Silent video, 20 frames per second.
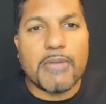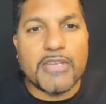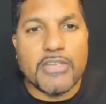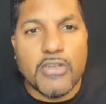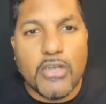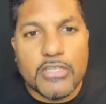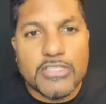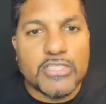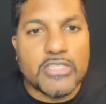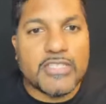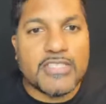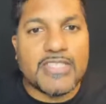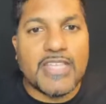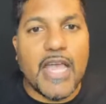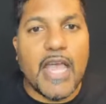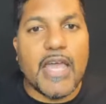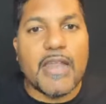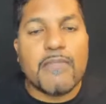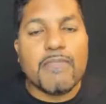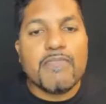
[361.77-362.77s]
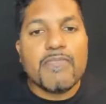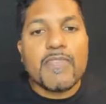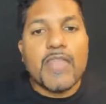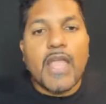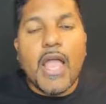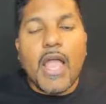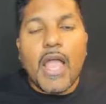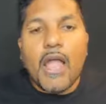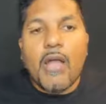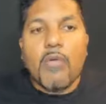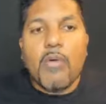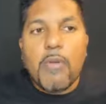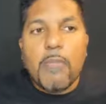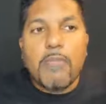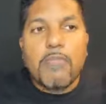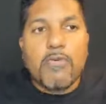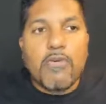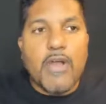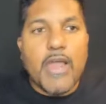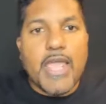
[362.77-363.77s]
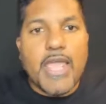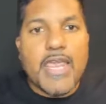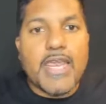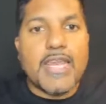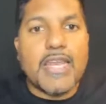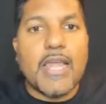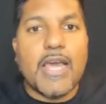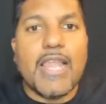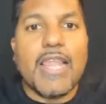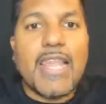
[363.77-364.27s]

But not just that, our brain